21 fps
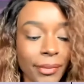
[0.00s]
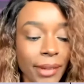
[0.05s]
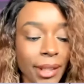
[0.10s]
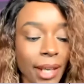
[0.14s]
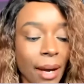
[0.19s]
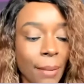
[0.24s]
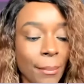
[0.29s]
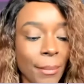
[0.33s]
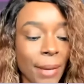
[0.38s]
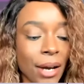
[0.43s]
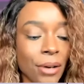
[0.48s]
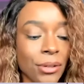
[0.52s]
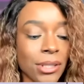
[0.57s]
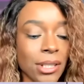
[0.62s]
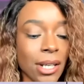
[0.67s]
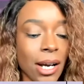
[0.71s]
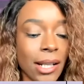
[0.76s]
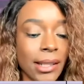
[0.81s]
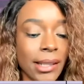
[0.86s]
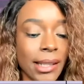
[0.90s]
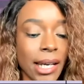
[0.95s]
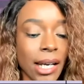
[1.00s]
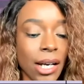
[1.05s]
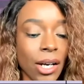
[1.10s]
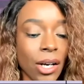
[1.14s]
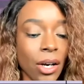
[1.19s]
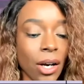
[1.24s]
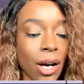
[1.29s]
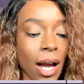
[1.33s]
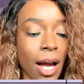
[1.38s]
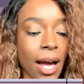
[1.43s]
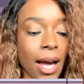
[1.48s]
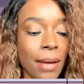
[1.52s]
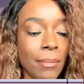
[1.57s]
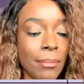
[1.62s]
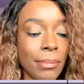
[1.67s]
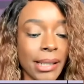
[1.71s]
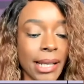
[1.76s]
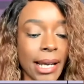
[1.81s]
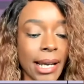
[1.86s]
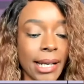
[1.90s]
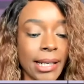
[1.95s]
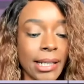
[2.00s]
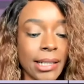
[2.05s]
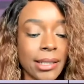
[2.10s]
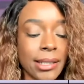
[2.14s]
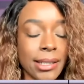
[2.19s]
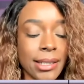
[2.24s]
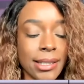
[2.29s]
amount on there, I'm planning to